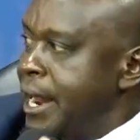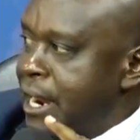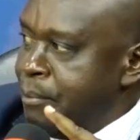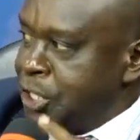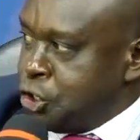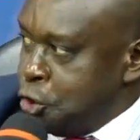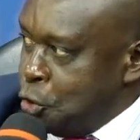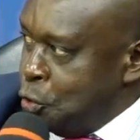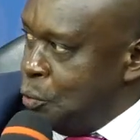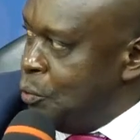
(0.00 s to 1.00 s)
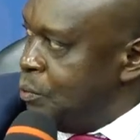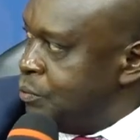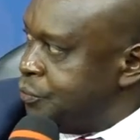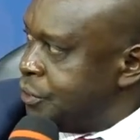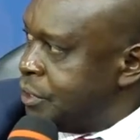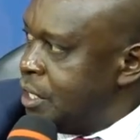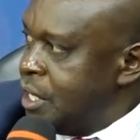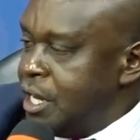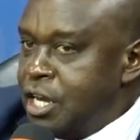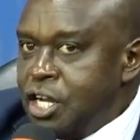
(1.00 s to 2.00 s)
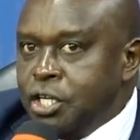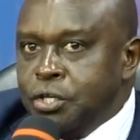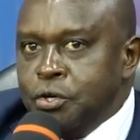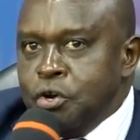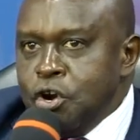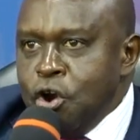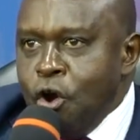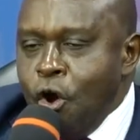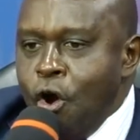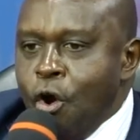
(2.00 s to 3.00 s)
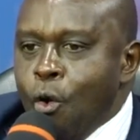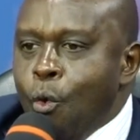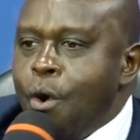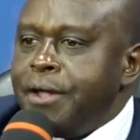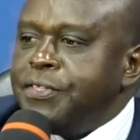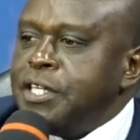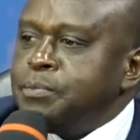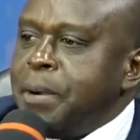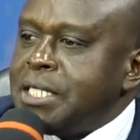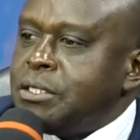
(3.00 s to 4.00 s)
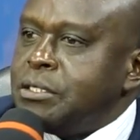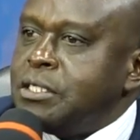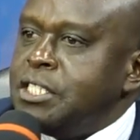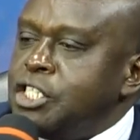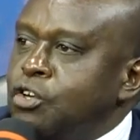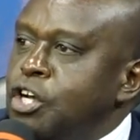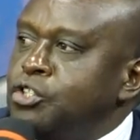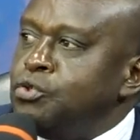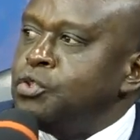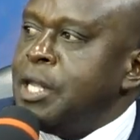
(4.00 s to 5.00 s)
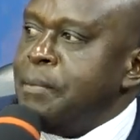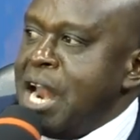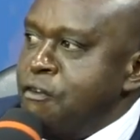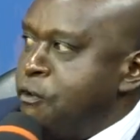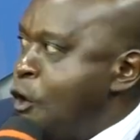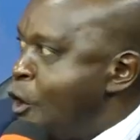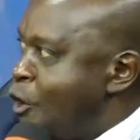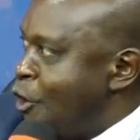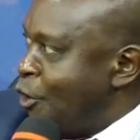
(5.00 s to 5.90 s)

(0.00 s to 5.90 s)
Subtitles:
Number two, do you know what this person is going to use the money for? Mm-hmm.